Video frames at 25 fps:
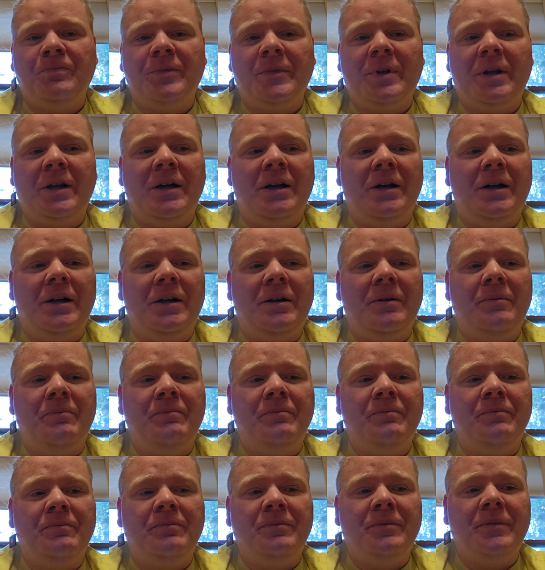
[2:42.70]

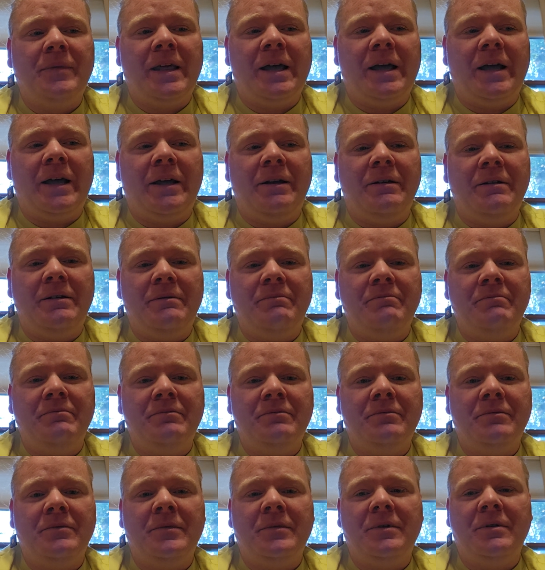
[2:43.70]
that
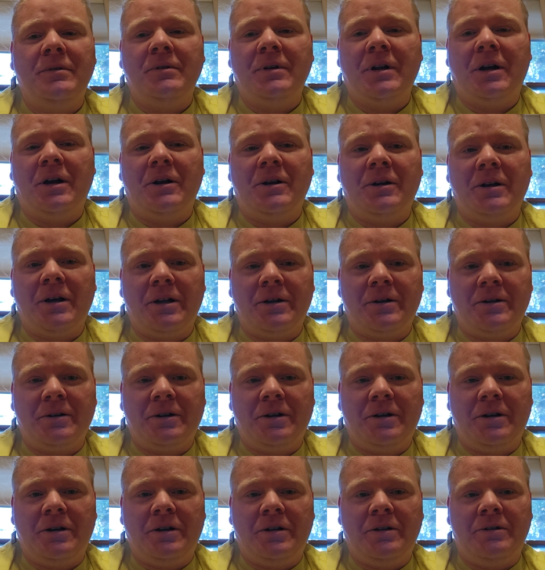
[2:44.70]
are not at
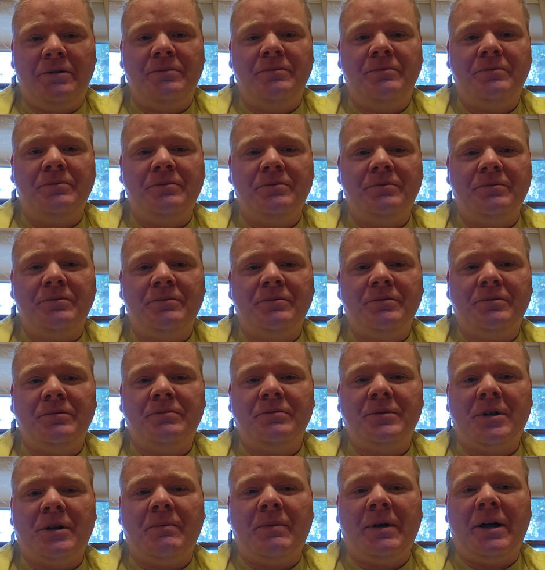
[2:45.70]
all
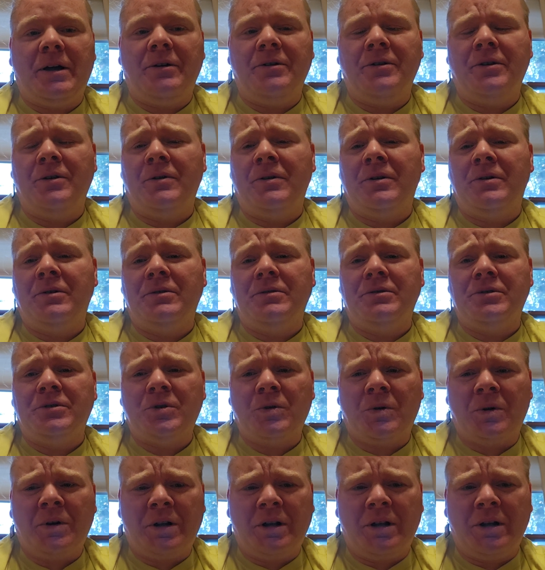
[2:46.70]
about your own
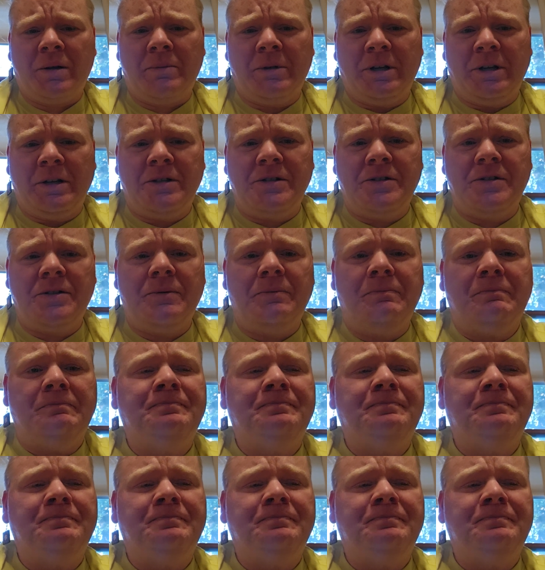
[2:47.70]
shortcomings.